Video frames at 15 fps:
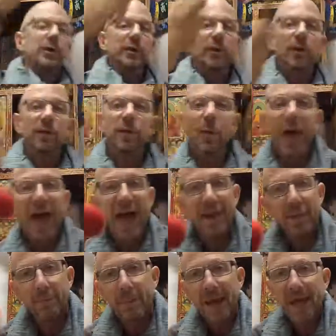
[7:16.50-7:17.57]
can also add
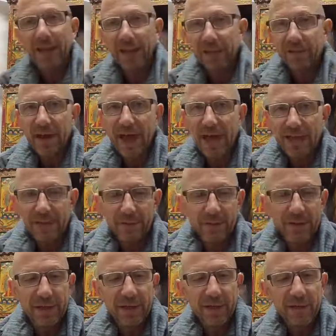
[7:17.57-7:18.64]
a mallet to any of
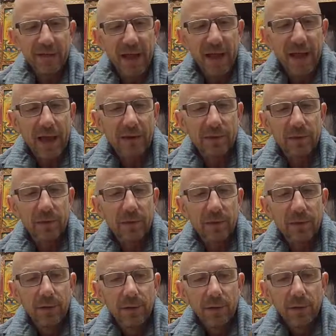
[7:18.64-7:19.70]
these, and
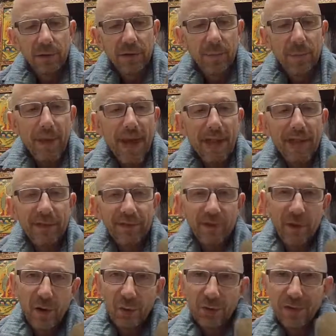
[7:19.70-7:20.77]
the mallet
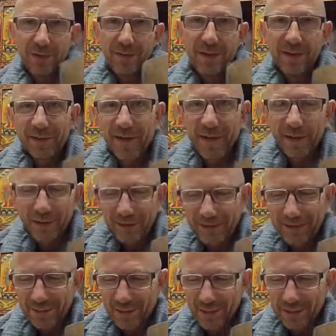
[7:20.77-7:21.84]
tone is an entirely
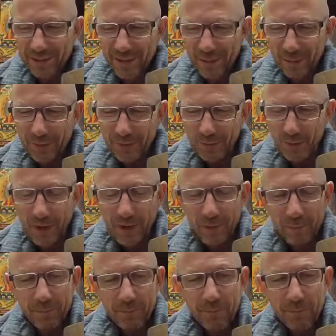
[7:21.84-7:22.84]
different tone as well.